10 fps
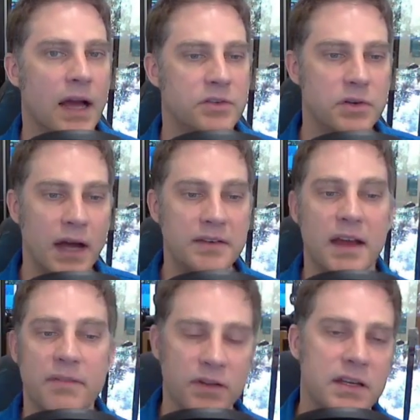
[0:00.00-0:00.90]
I
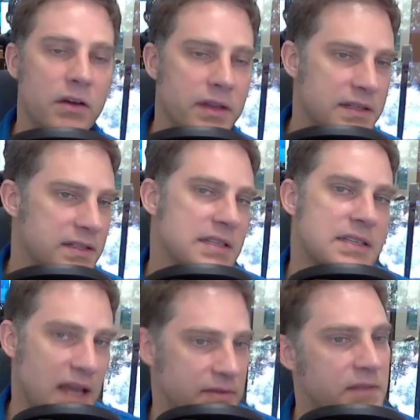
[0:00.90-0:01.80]
definitely know that it is
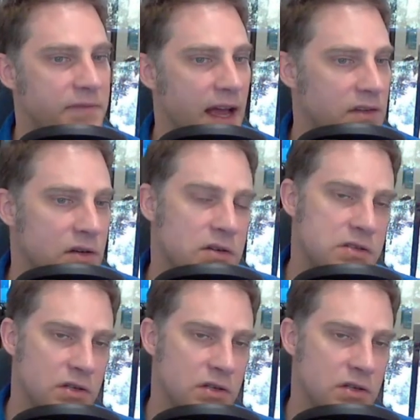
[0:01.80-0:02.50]
a safety factor.